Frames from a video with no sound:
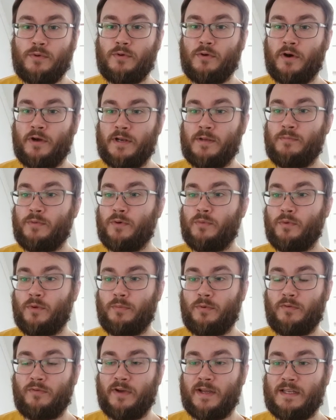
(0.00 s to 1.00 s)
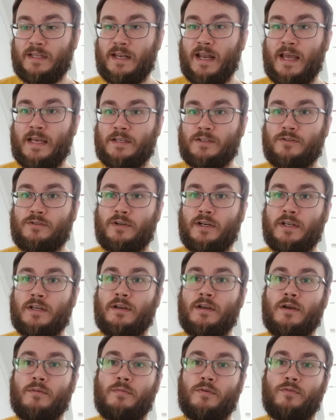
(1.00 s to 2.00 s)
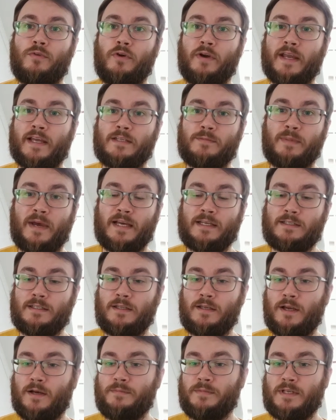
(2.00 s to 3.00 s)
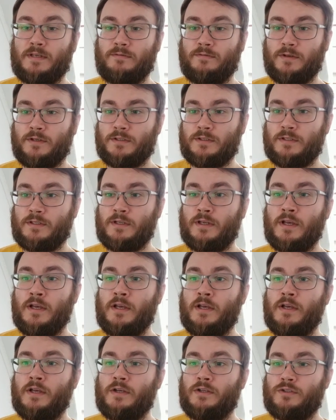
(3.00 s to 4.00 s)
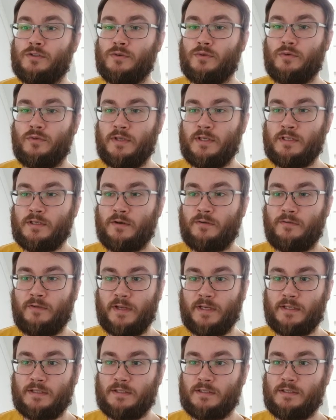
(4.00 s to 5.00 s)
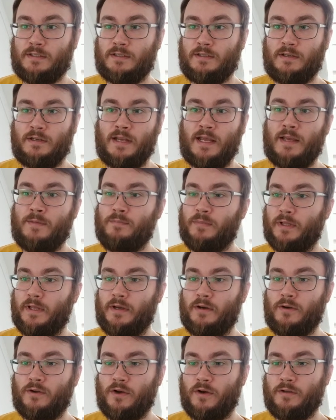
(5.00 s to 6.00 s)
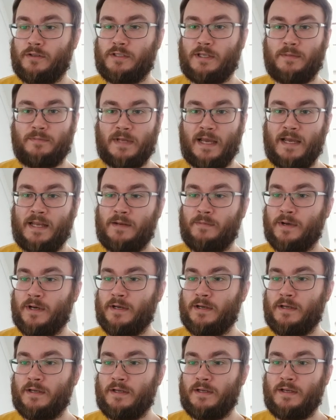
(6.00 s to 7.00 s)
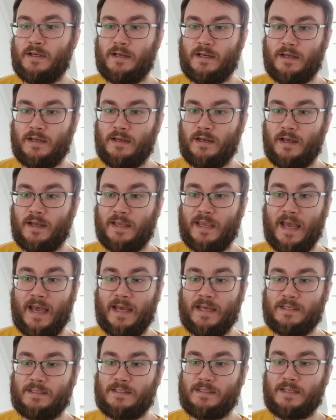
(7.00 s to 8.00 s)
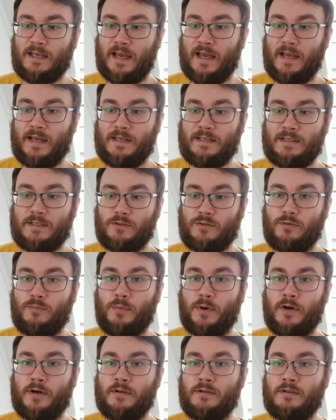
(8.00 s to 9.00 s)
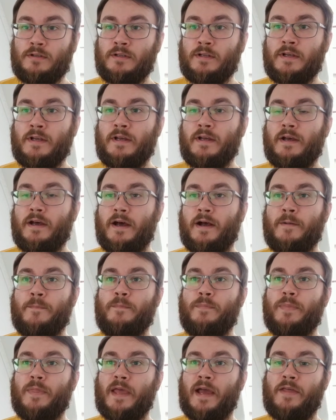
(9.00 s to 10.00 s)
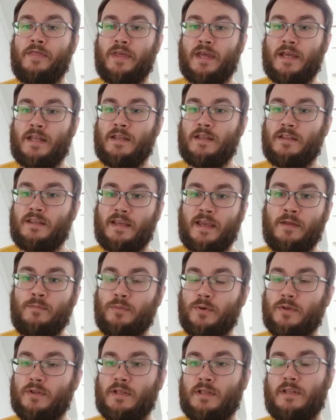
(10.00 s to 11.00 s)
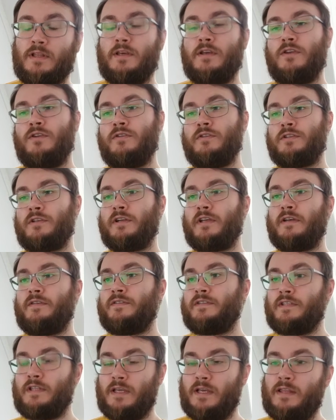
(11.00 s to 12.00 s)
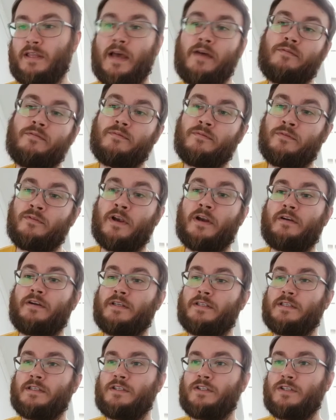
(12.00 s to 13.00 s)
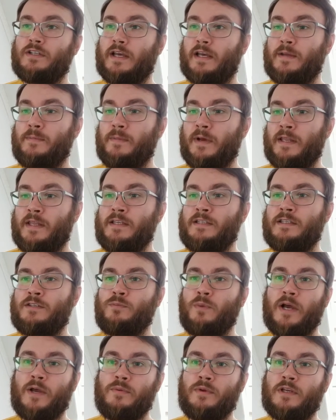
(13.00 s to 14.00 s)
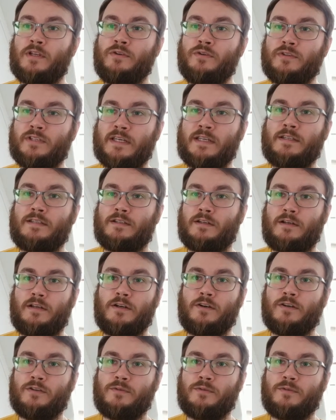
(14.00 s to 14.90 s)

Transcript: input will provide the next string before it gets passed to the update function. So these are fixed: name, player, concept, anima, cast, and supernal. And then the input that the user gives, that varies each time. And this is why we can use insert here, because